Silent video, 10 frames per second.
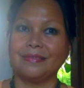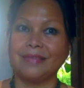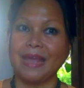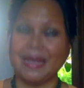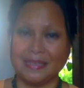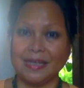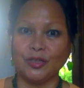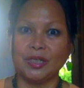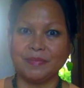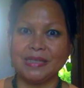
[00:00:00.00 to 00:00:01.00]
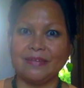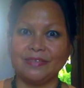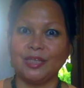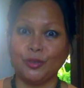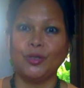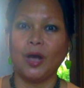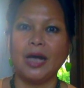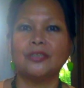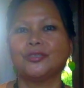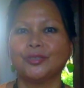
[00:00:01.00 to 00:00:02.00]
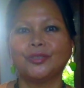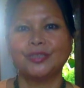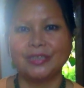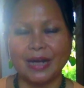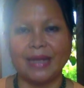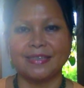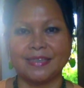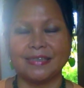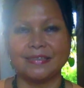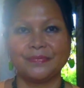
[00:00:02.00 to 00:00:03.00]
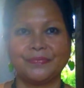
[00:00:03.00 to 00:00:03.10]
they can say to themselves that you know how to dress.